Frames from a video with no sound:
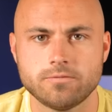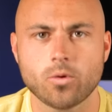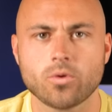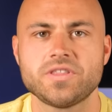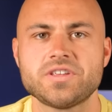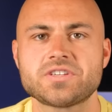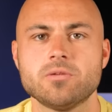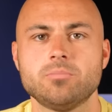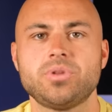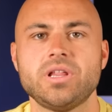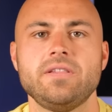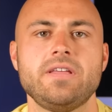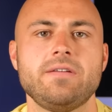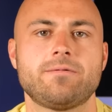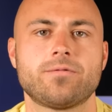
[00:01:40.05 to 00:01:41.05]
For this
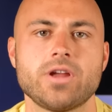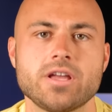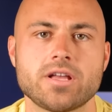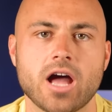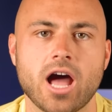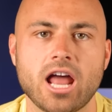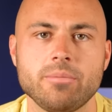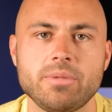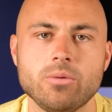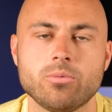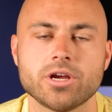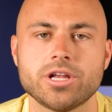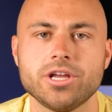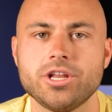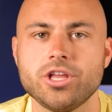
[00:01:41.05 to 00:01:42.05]
completely free economy,
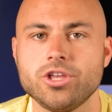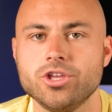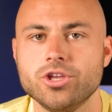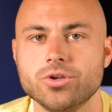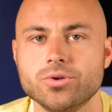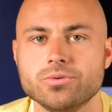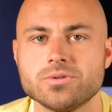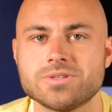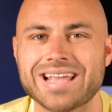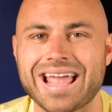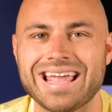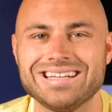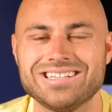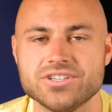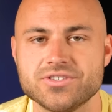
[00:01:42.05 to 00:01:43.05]
we're going to use
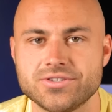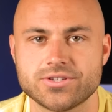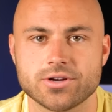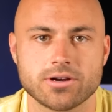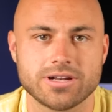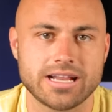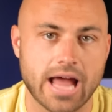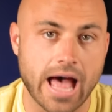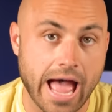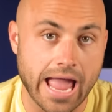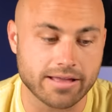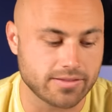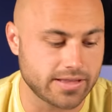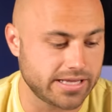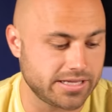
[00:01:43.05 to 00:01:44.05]
a deserted
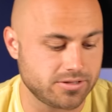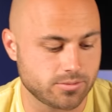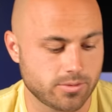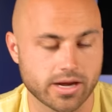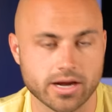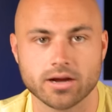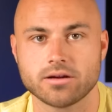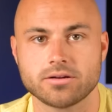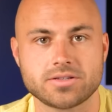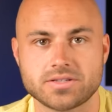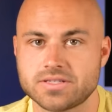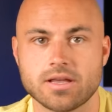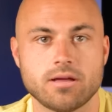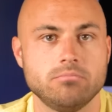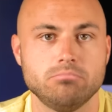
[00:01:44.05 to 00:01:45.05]
island where
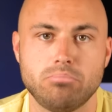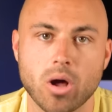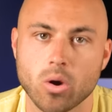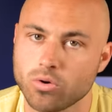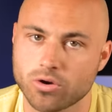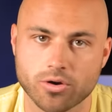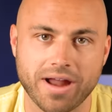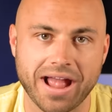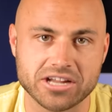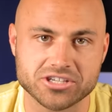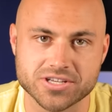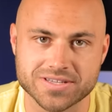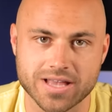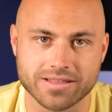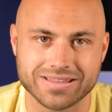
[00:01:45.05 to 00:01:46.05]
some boat
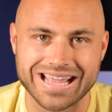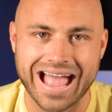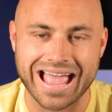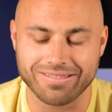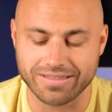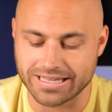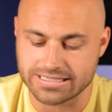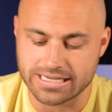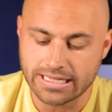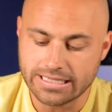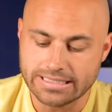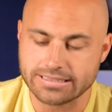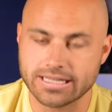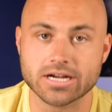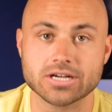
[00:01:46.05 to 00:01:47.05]
crashes on the island.
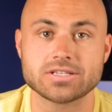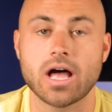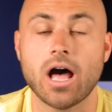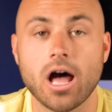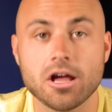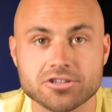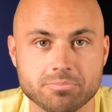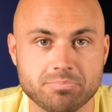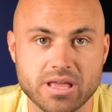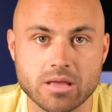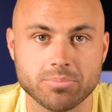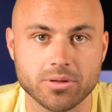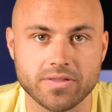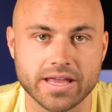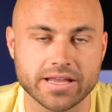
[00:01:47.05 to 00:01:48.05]
There's 100
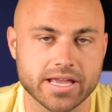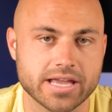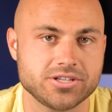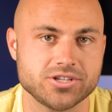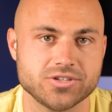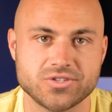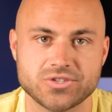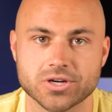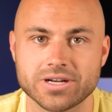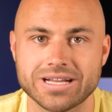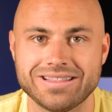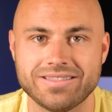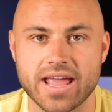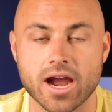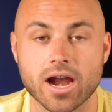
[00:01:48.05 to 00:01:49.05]
people that get
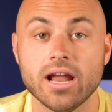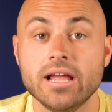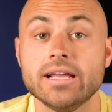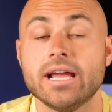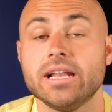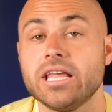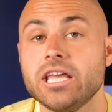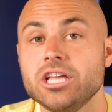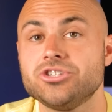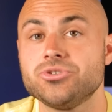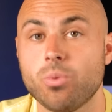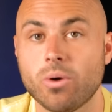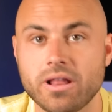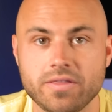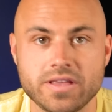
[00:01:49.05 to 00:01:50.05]
deserted there, and each
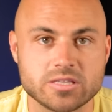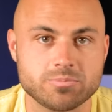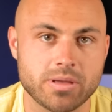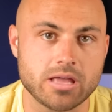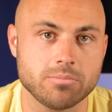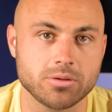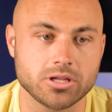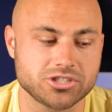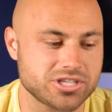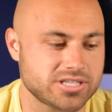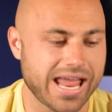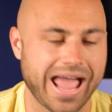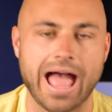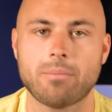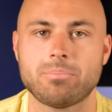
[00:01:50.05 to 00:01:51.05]
one of these people
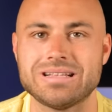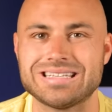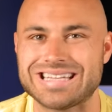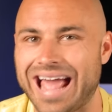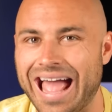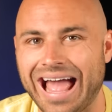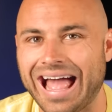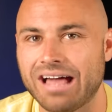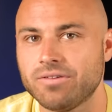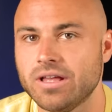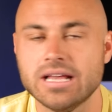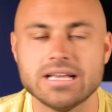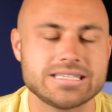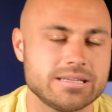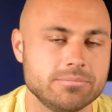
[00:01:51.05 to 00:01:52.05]
just happens to have
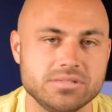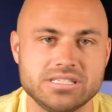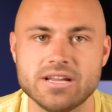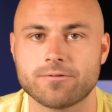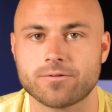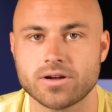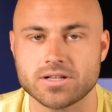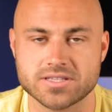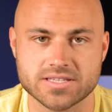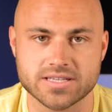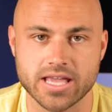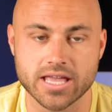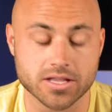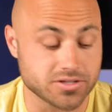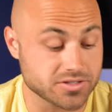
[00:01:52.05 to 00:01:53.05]
some different
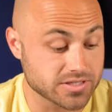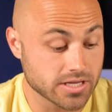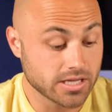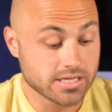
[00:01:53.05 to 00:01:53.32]
skills.